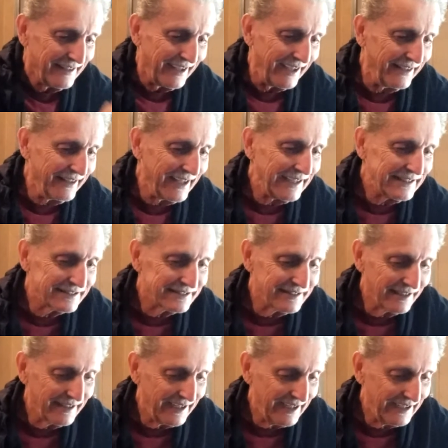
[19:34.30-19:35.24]
And that's
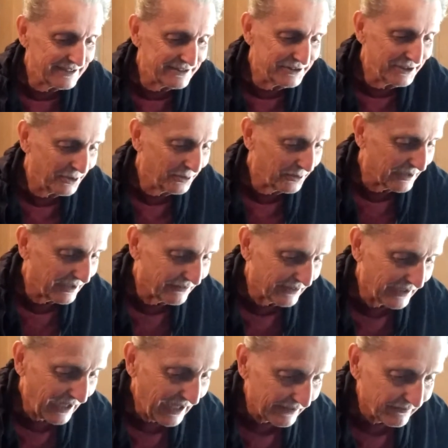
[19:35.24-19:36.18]
the last joke
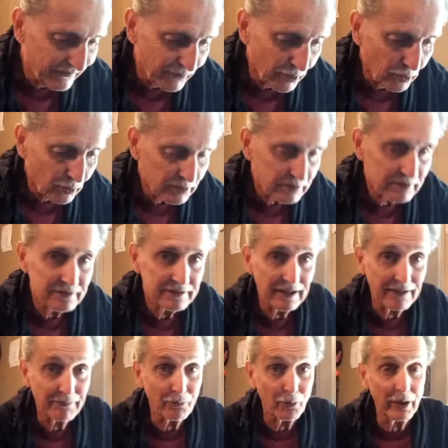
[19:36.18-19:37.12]
I've got, folks.
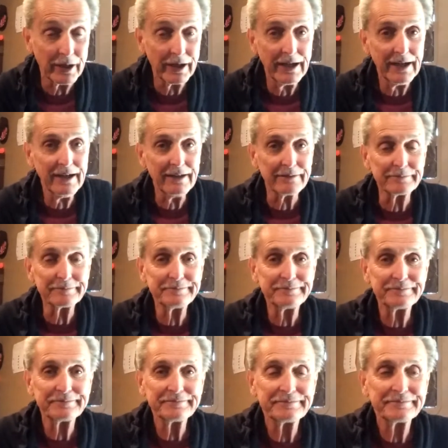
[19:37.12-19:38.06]
I'm running out.
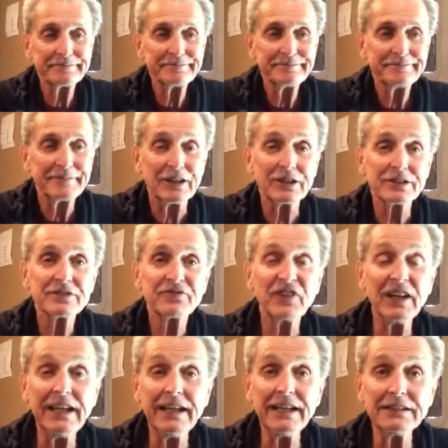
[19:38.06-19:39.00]
His
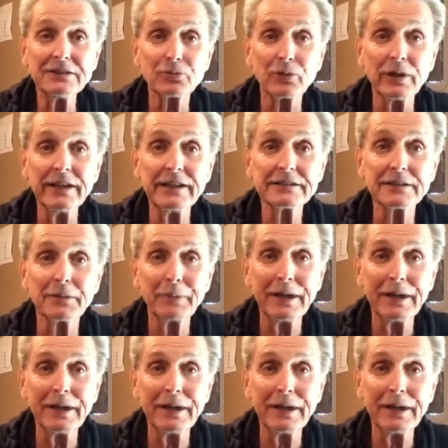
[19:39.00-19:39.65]
face rings a